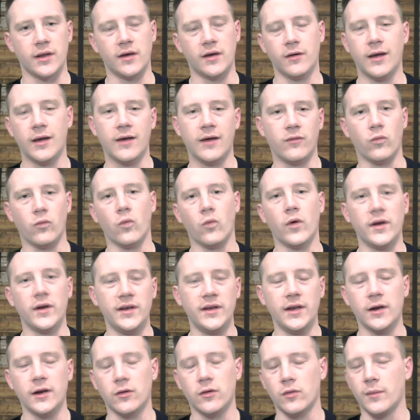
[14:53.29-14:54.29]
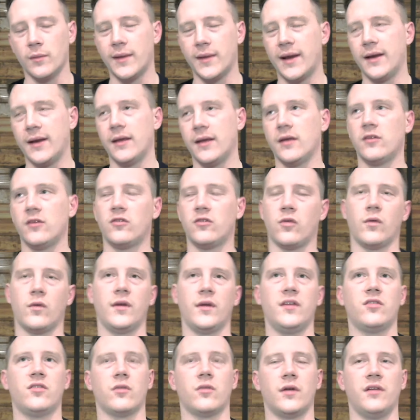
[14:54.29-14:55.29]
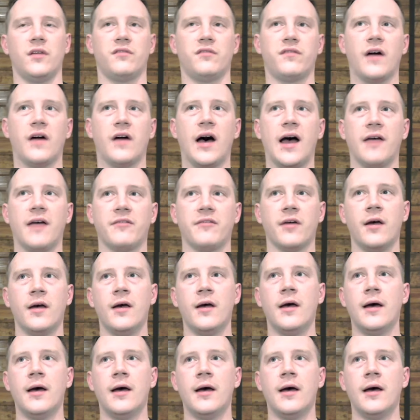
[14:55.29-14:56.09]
he'll have 1 year remaining in 2025.